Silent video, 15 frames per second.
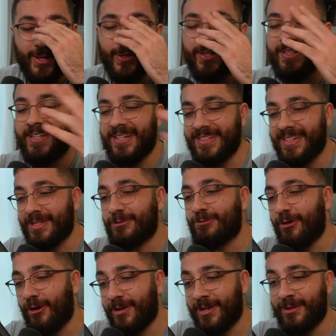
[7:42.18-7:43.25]
the kid is
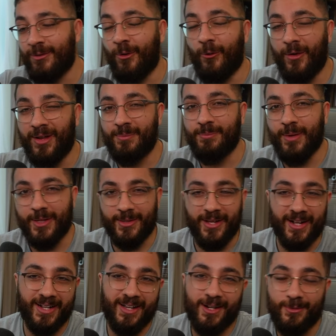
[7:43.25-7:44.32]
very annoying, but
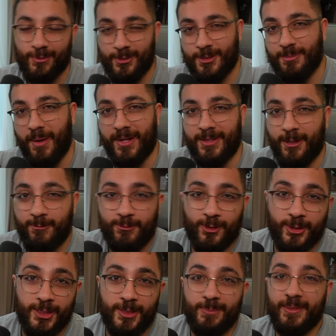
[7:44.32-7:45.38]
I gotta respect him for
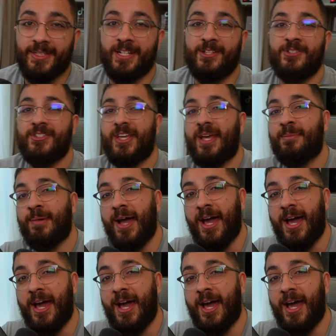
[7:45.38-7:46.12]
keeping the same